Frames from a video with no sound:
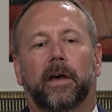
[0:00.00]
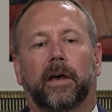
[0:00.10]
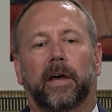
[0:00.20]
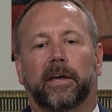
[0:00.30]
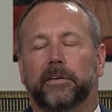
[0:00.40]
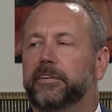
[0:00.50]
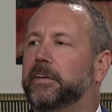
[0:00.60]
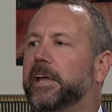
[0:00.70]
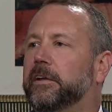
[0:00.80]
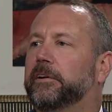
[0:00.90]
uh, you sit
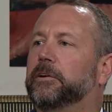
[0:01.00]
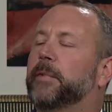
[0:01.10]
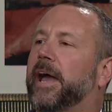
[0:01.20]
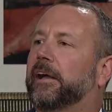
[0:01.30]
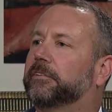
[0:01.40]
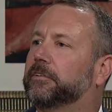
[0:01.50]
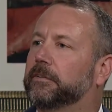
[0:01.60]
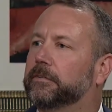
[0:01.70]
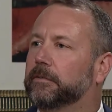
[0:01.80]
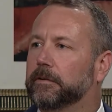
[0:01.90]
down and your backs
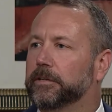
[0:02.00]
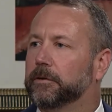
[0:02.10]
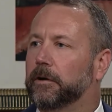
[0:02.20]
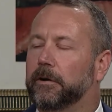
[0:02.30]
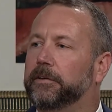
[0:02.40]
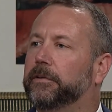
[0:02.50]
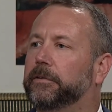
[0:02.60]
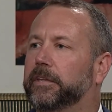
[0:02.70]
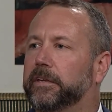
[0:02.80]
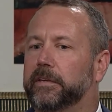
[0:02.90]
are
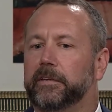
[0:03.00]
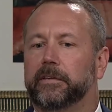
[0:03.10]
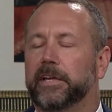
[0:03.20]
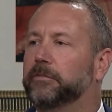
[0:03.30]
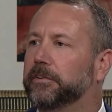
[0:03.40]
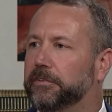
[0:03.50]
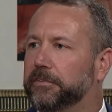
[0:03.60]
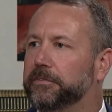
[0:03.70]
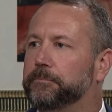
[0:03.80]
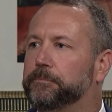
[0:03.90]
to the
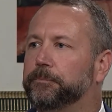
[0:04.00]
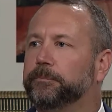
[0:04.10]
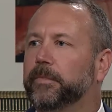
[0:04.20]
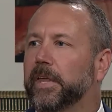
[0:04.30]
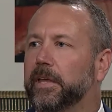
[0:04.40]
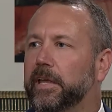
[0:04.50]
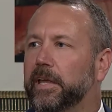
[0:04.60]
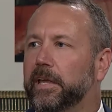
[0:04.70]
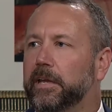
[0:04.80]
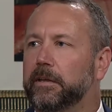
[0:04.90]
entrances. Mm.
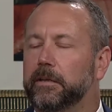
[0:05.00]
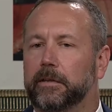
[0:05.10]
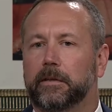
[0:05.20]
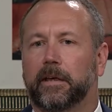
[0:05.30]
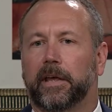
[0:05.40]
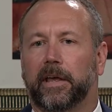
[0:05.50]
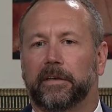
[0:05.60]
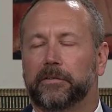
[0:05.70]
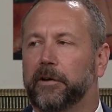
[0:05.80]
And uh, so